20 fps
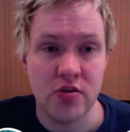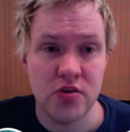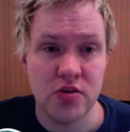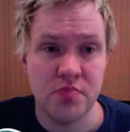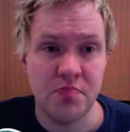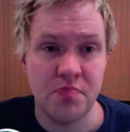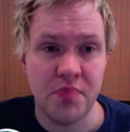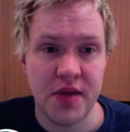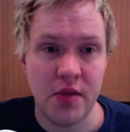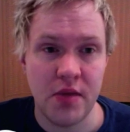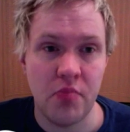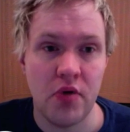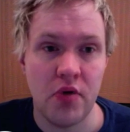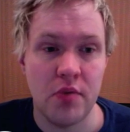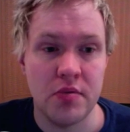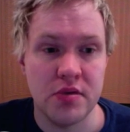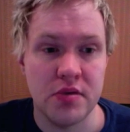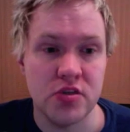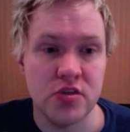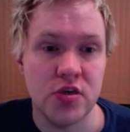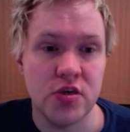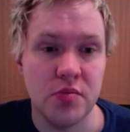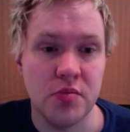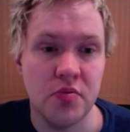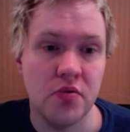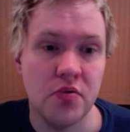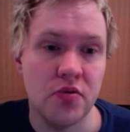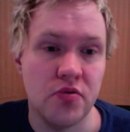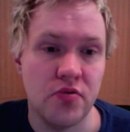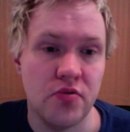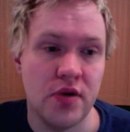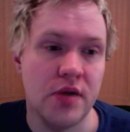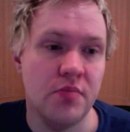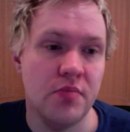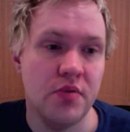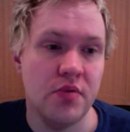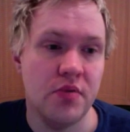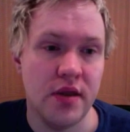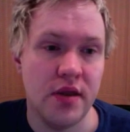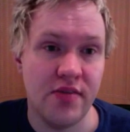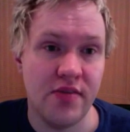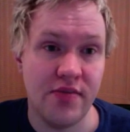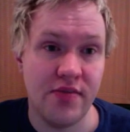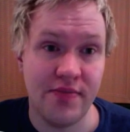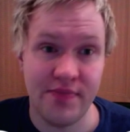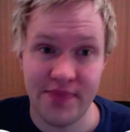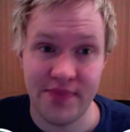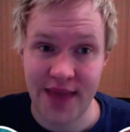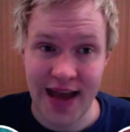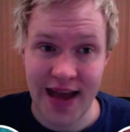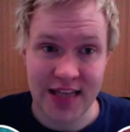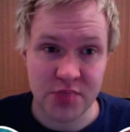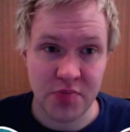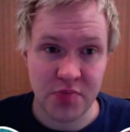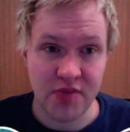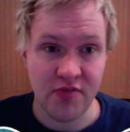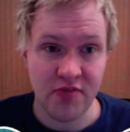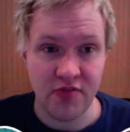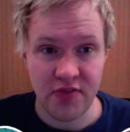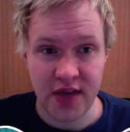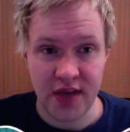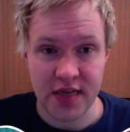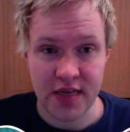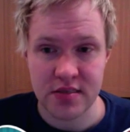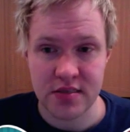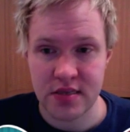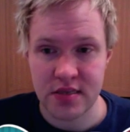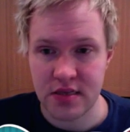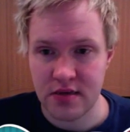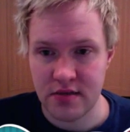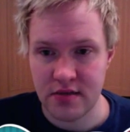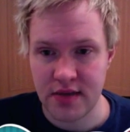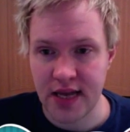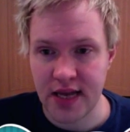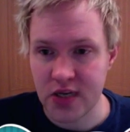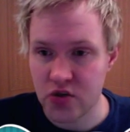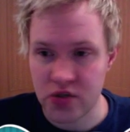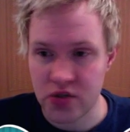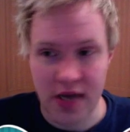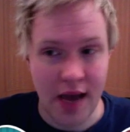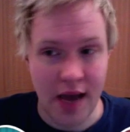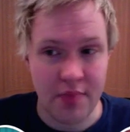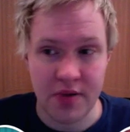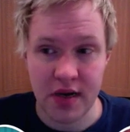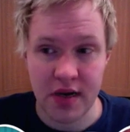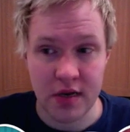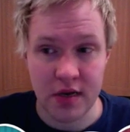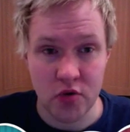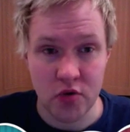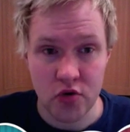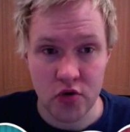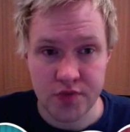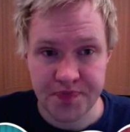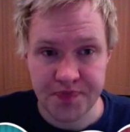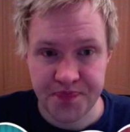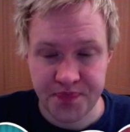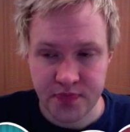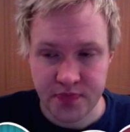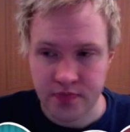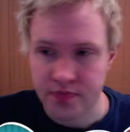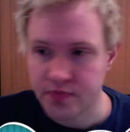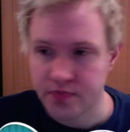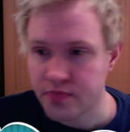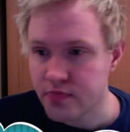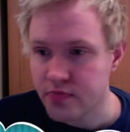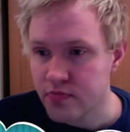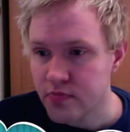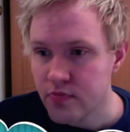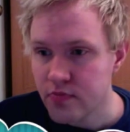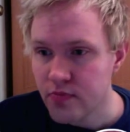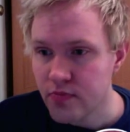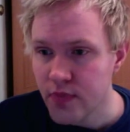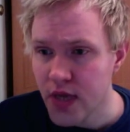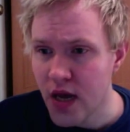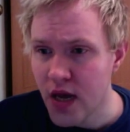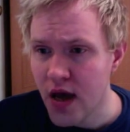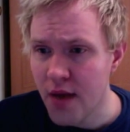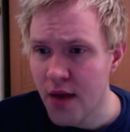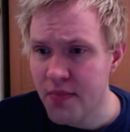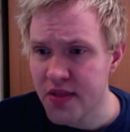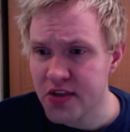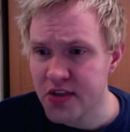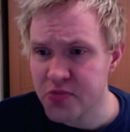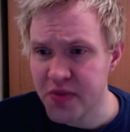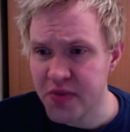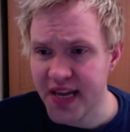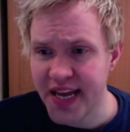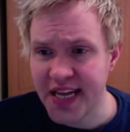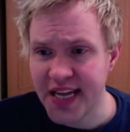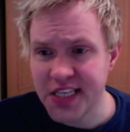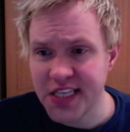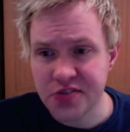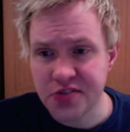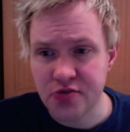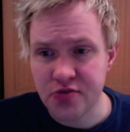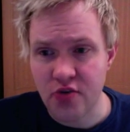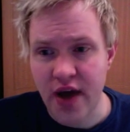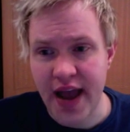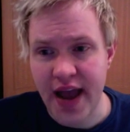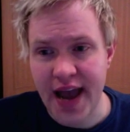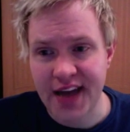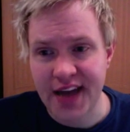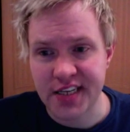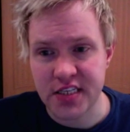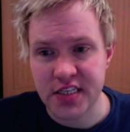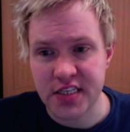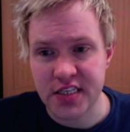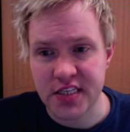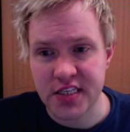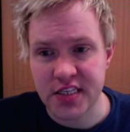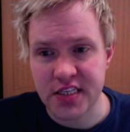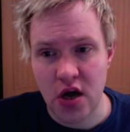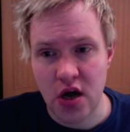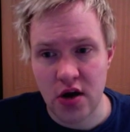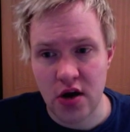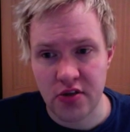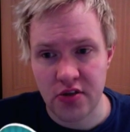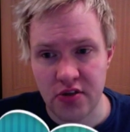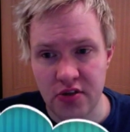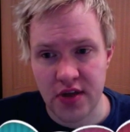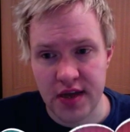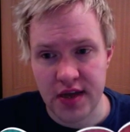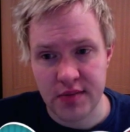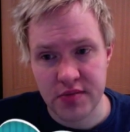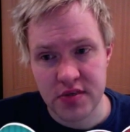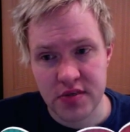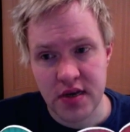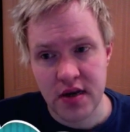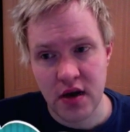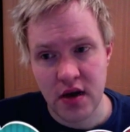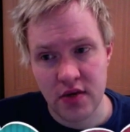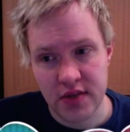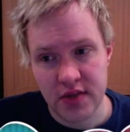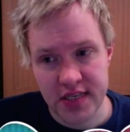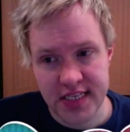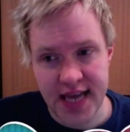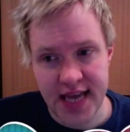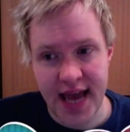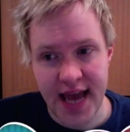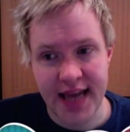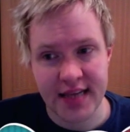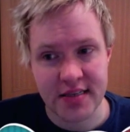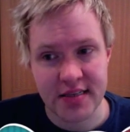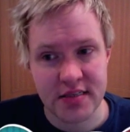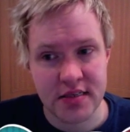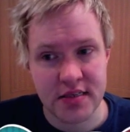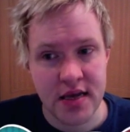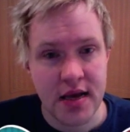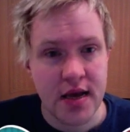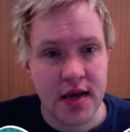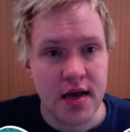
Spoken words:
was a big problem in 2.3, but that has been fixed and that doesn't happen anymore. There's been a hint of grey added to the dark themes on the text.